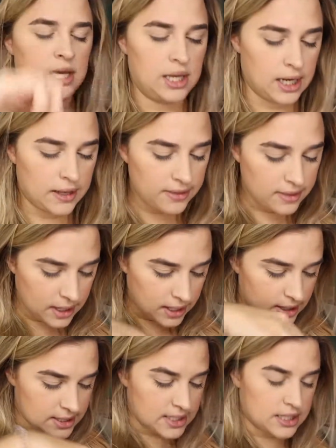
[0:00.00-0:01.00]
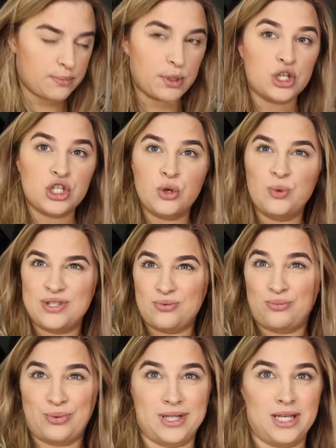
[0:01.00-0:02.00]
I think this is the purse. Oh, it's
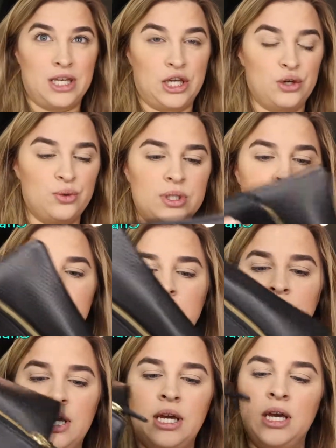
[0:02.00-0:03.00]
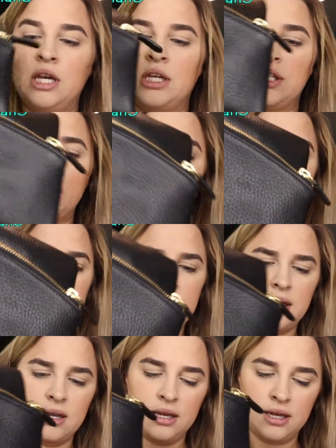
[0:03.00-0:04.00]
really cute. So it's a